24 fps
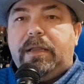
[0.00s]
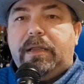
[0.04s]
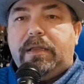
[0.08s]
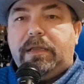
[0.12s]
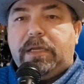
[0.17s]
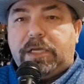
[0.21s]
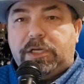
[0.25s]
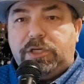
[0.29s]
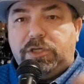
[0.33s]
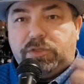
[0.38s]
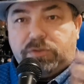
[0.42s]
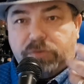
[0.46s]

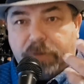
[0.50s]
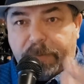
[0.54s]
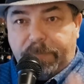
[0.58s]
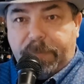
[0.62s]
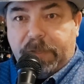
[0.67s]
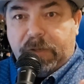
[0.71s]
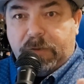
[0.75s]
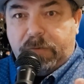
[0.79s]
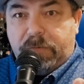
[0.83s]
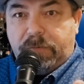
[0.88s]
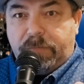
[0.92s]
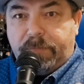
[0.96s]

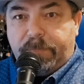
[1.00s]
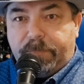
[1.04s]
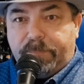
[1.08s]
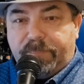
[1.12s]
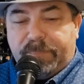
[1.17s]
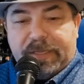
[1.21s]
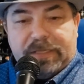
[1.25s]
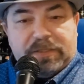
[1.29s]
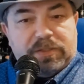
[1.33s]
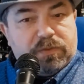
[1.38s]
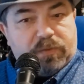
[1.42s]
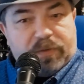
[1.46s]
contribute
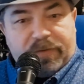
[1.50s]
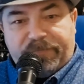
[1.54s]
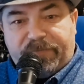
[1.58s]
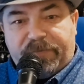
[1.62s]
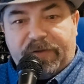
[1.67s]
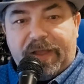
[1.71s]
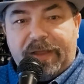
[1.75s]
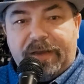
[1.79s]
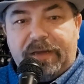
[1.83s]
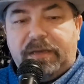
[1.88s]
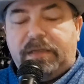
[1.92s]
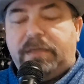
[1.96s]
into a
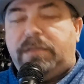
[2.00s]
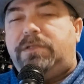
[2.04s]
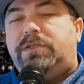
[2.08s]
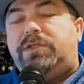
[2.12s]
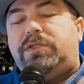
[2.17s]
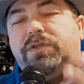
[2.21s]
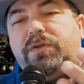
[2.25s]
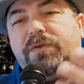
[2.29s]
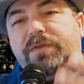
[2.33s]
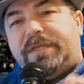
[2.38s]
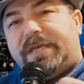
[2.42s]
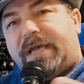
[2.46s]
fund
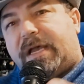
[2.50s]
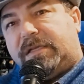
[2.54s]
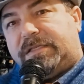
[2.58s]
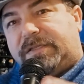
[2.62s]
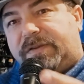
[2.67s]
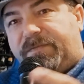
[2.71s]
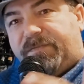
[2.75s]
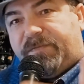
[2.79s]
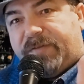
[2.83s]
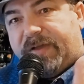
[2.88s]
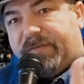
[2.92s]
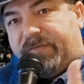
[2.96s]

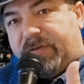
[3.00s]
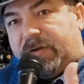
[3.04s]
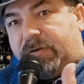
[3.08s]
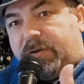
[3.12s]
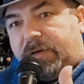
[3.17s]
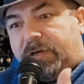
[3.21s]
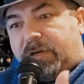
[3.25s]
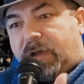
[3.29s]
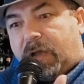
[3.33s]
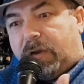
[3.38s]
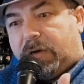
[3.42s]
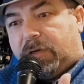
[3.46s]

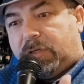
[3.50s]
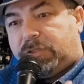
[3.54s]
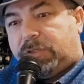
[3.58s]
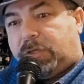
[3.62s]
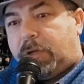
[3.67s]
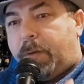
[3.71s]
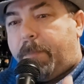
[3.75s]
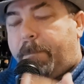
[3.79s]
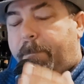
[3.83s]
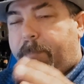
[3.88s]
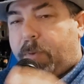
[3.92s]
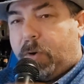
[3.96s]
$2,500
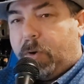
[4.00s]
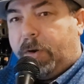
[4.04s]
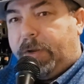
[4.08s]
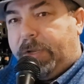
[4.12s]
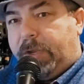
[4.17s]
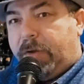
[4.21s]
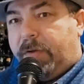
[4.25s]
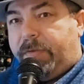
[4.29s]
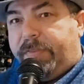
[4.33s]
per year.